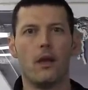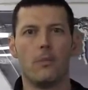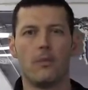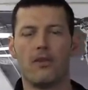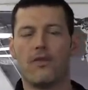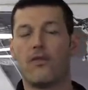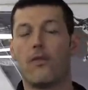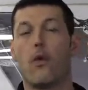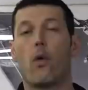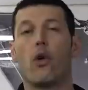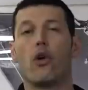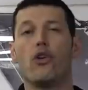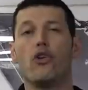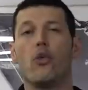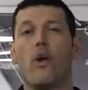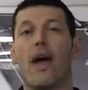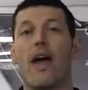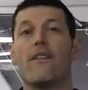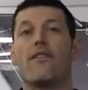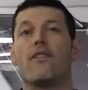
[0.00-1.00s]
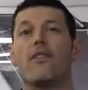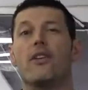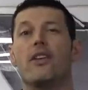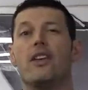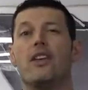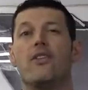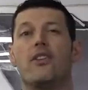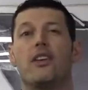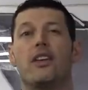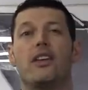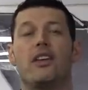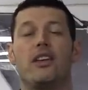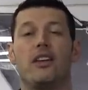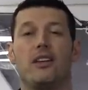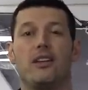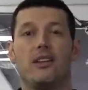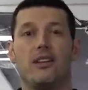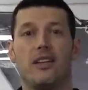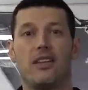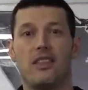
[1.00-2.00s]
before you ever even
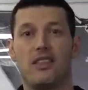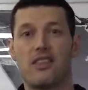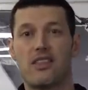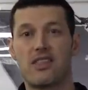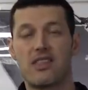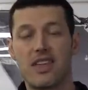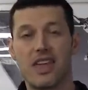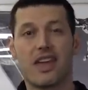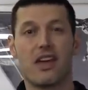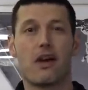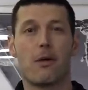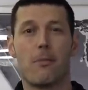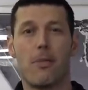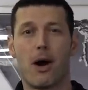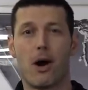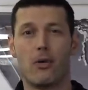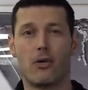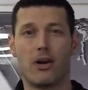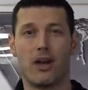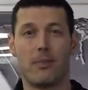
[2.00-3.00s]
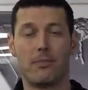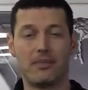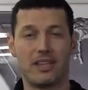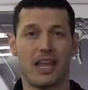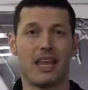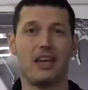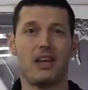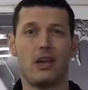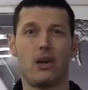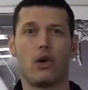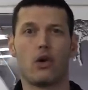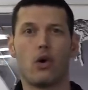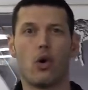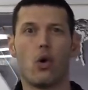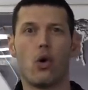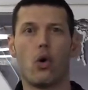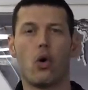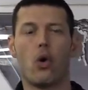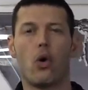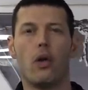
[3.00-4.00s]
can think about obtaining a
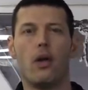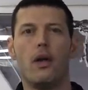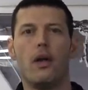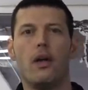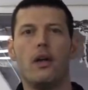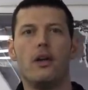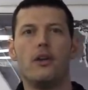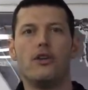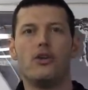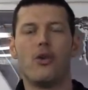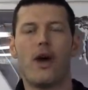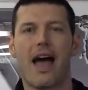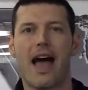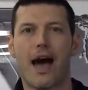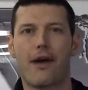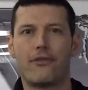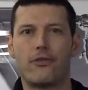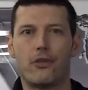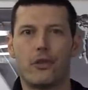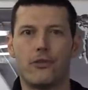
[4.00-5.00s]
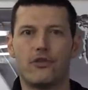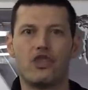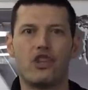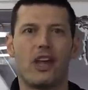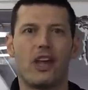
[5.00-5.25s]
goal, you have to have